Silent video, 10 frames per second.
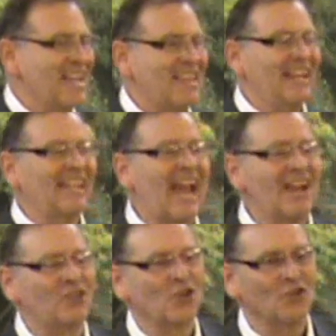These
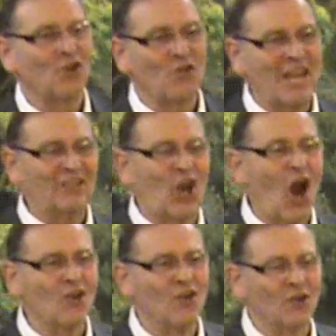angels or these
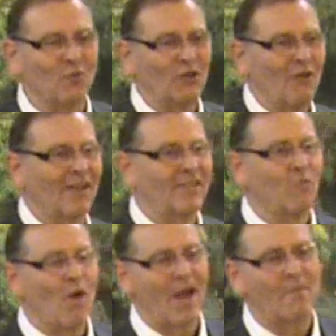gardeners were dressed
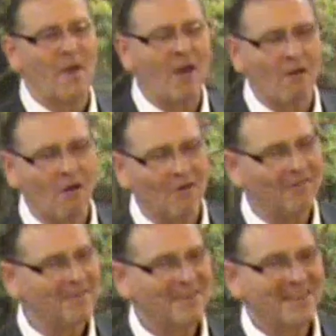in white apparel.
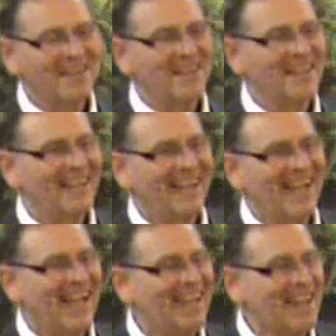
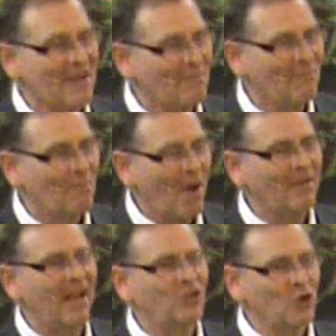And,
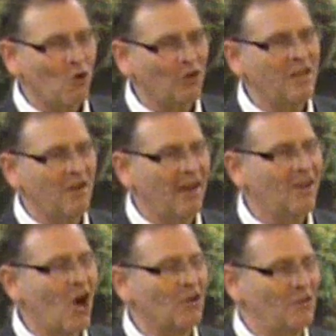probably not your
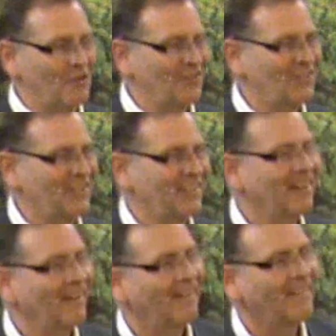ordinary gardeners.
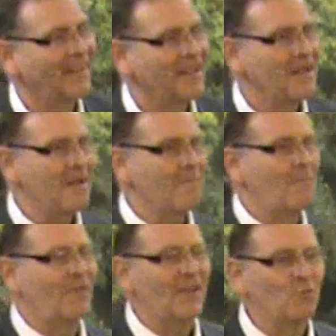
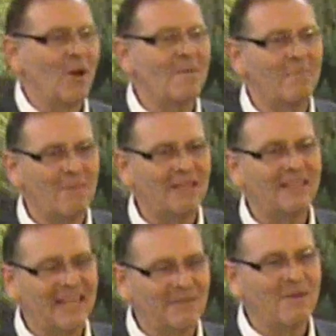But these women mis
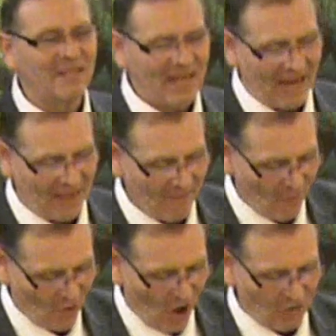did mistake them
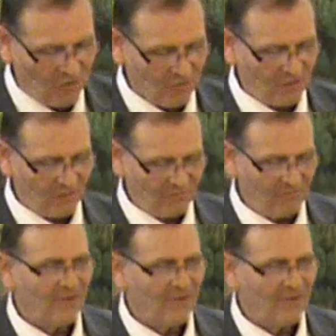for gardeners.